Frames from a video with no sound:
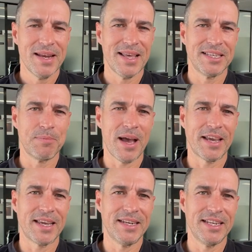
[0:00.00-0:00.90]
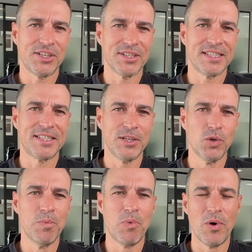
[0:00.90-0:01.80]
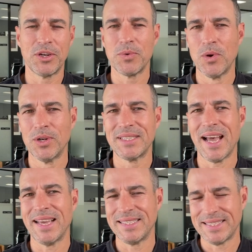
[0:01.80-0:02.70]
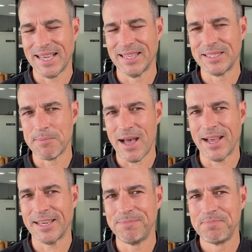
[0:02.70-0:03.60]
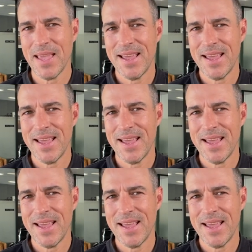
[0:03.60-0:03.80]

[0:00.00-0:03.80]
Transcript: Now, these market conditions still point towards a seller's market.